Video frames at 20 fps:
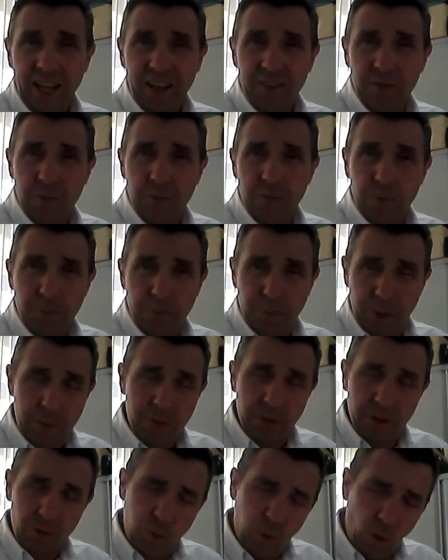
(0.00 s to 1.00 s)
people have
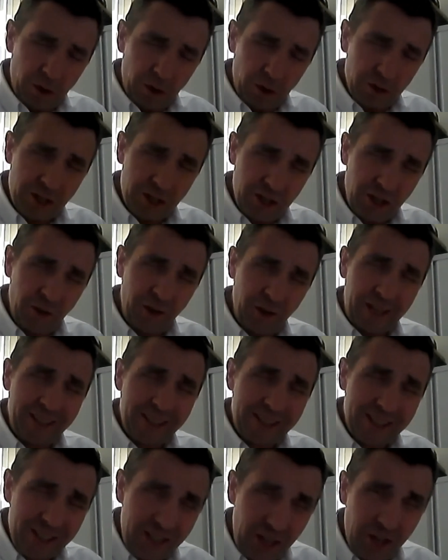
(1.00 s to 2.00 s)
wanted to know, in
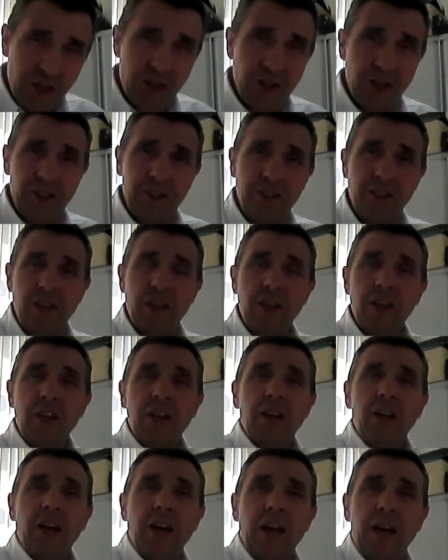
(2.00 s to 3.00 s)
addition,
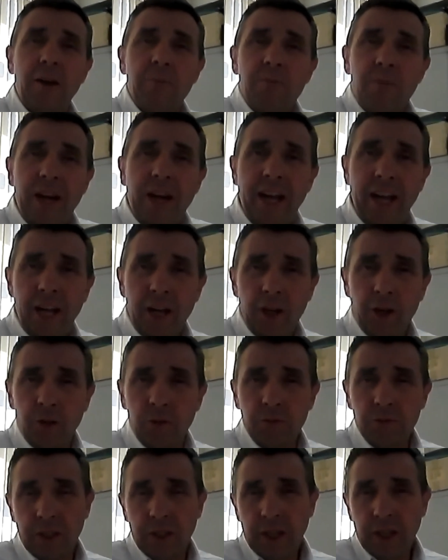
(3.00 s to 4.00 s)
how
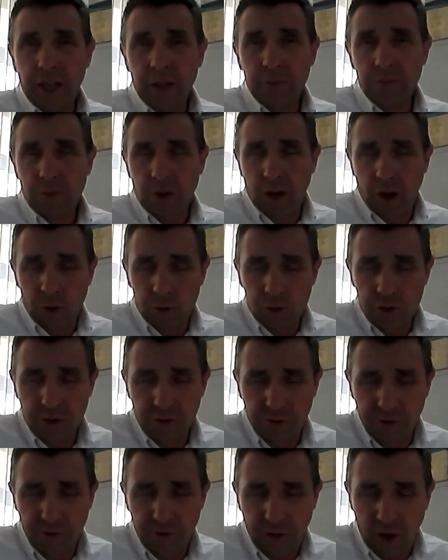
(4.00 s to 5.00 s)

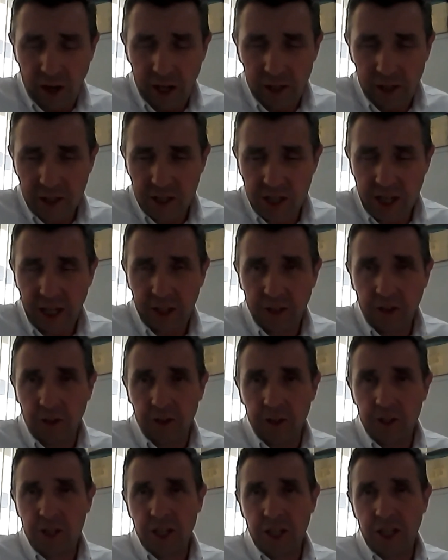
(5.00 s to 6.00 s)
ultraviolet
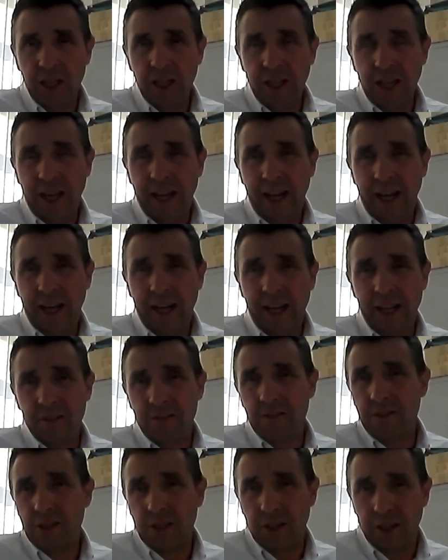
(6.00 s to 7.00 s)
technology, and
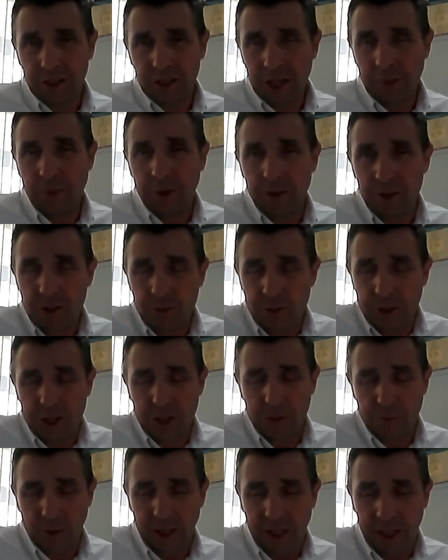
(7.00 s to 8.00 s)
I'll come on to
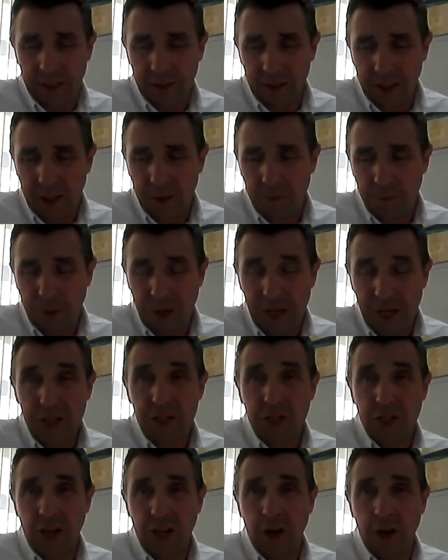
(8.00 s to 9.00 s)
explain
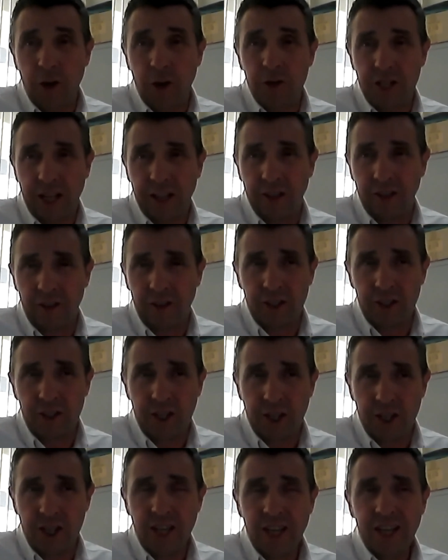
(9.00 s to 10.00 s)
PCO technologies,
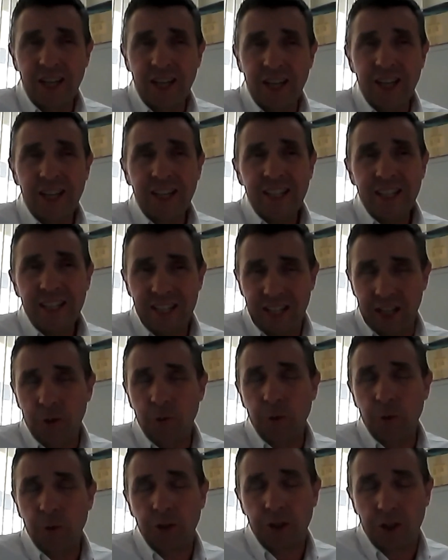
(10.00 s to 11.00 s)
deal with
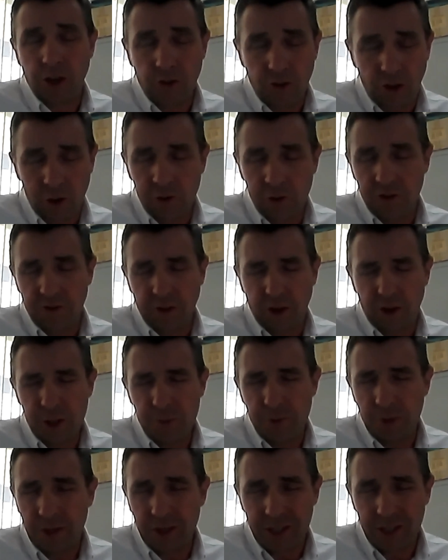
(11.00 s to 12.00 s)
coronavirus, because
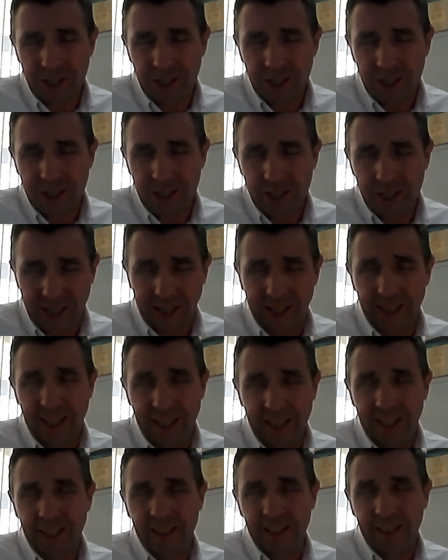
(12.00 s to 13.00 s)
clearly
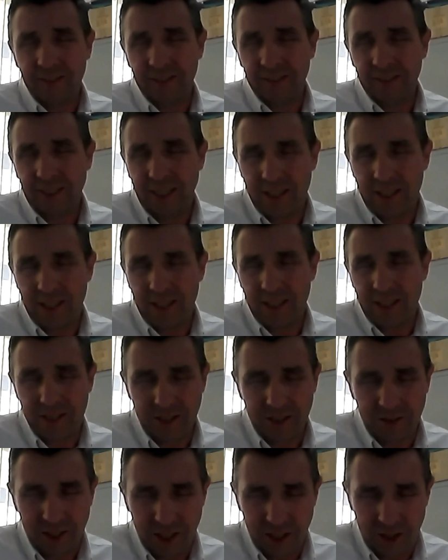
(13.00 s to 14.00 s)
that's the
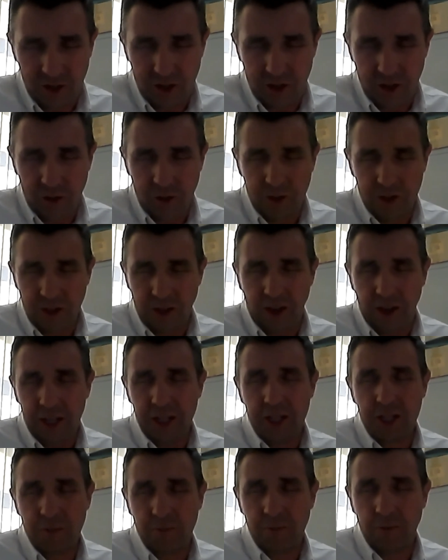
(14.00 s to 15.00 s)
huge item
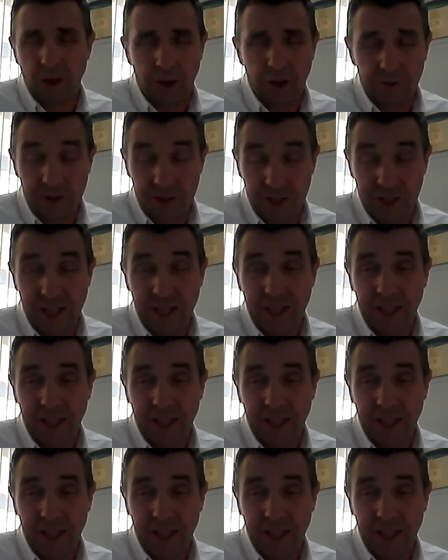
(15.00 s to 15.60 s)
of today.